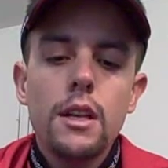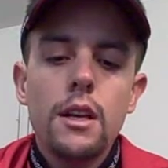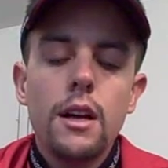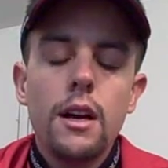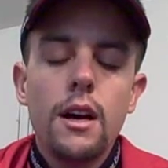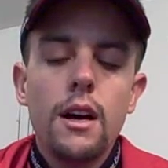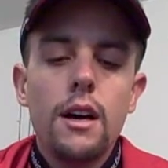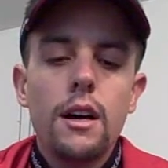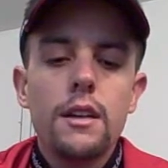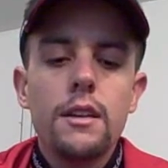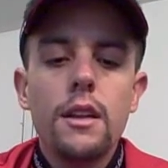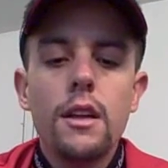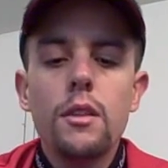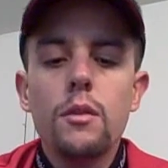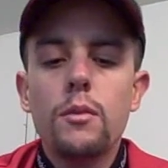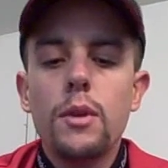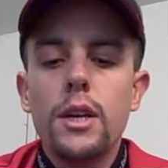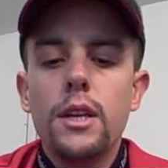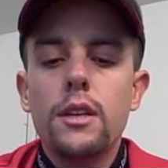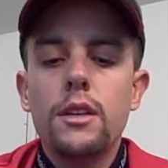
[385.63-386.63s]

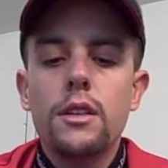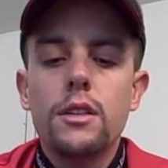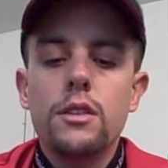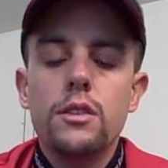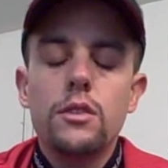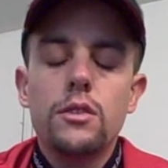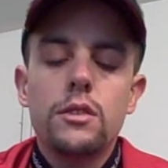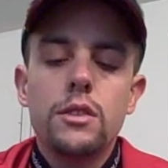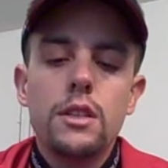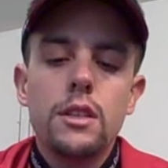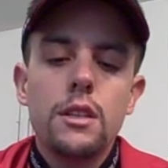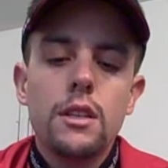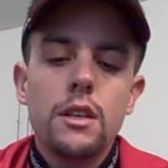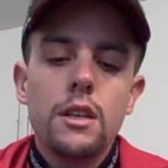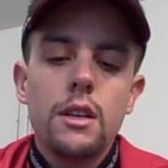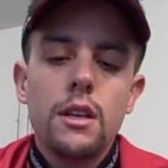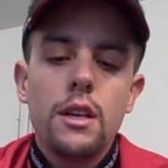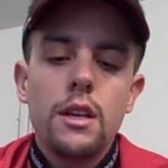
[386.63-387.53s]
Another way you can use it,